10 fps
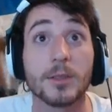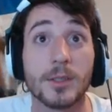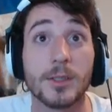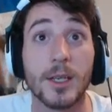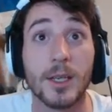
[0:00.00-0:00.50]
It's
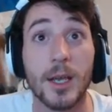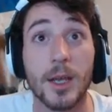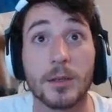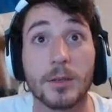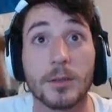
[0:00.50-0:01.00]
just like, yeah,
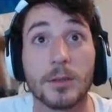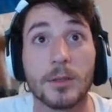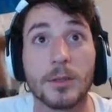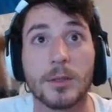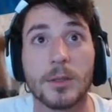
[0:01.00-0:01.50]

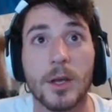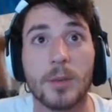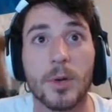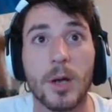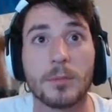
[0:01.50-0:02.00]
got a
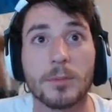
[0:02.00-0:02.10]
problem.